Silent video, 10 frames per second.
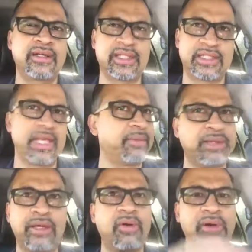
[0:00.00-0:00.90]
the same.
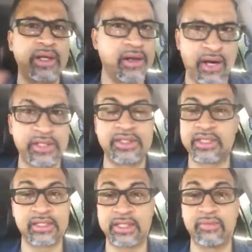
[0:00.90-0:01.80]
The golden arch is
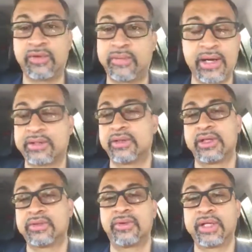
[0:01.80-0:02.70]
the same for
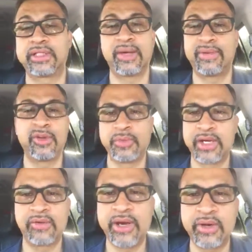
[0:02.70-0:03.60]
McDonald's, for example, no
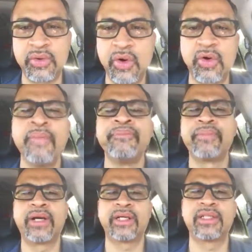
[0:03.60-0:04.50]
matter where you go.
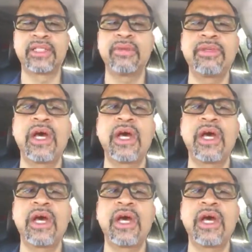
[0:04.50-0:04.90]
But at the same